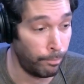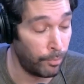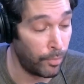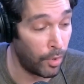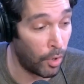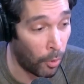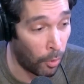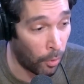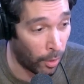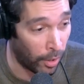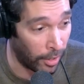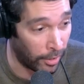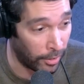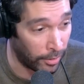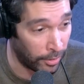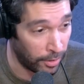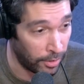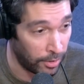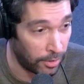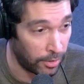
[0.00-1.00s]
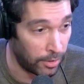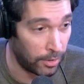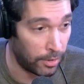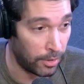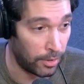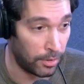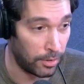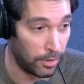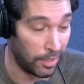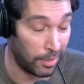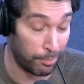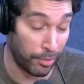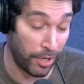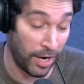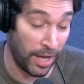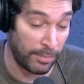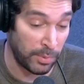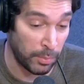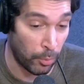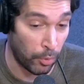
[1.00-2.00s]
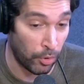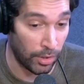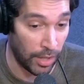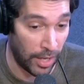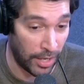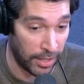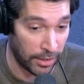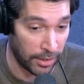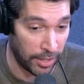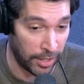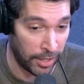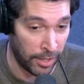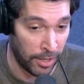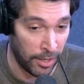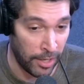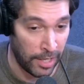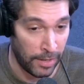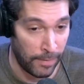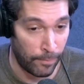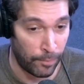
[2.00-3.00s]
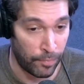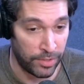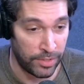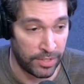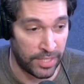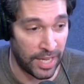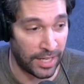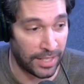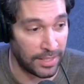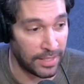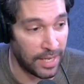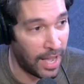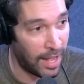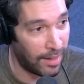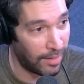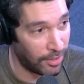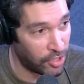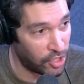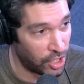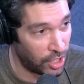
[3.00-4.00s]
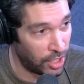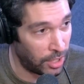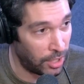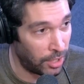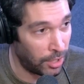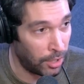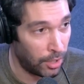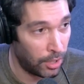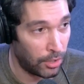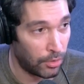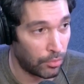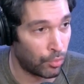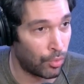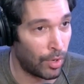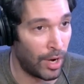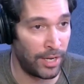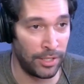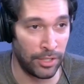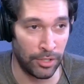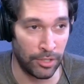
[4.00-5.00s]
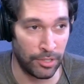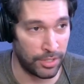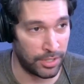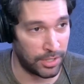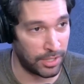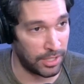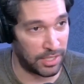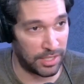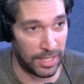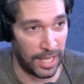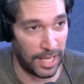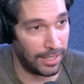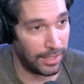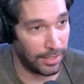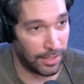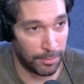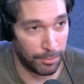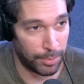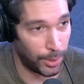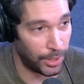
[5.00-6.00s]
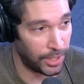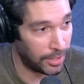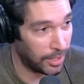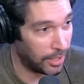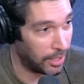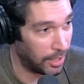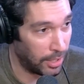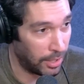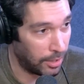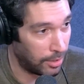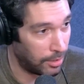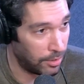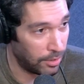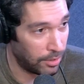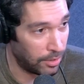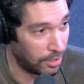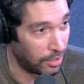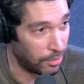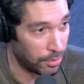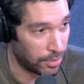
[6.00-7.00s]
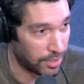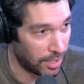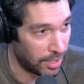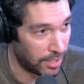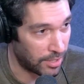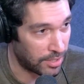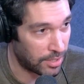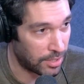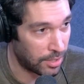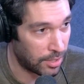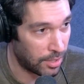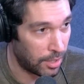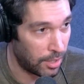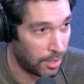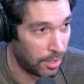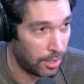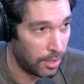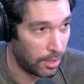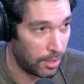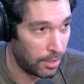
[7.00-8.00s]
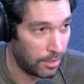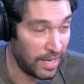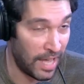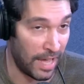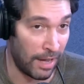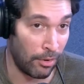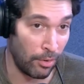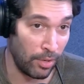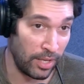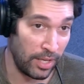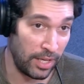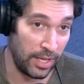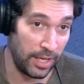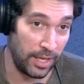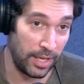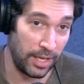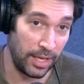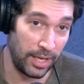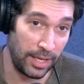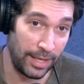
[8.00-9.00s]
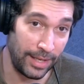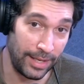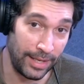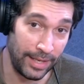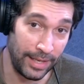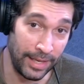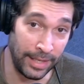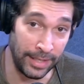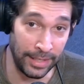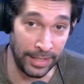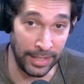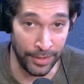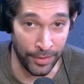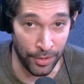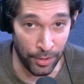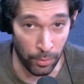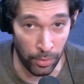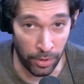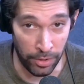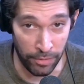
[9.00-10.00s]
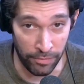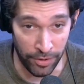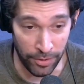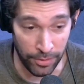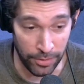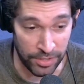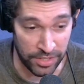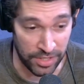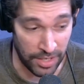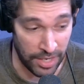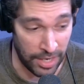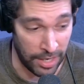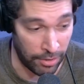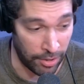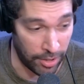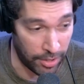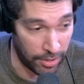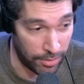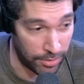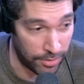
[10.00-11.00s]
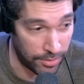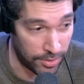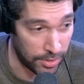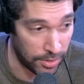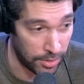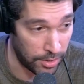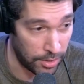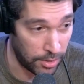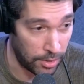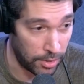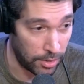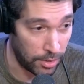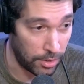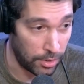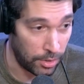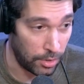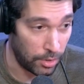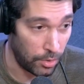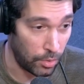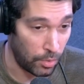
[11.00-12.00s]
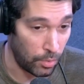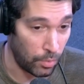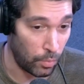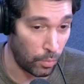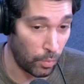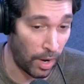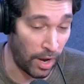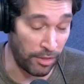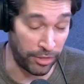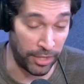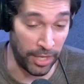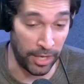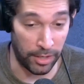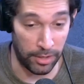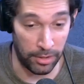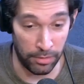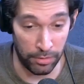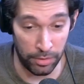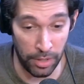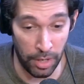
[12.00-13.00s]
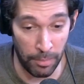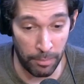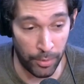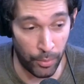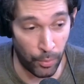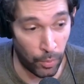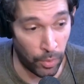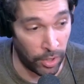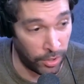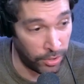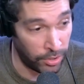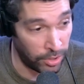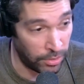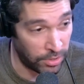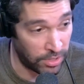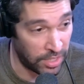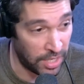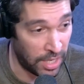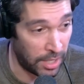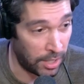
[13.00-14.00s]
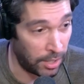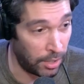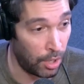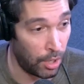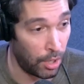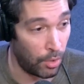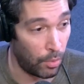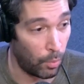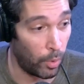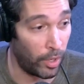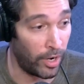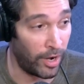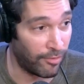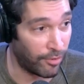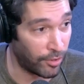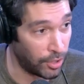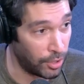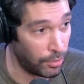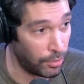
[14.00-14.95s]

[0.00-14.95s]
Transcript: Or, and perhaps more likely, technology renders the state completely useless. Now, in either one of those scenarios, I think, number one, you'd say, whatever you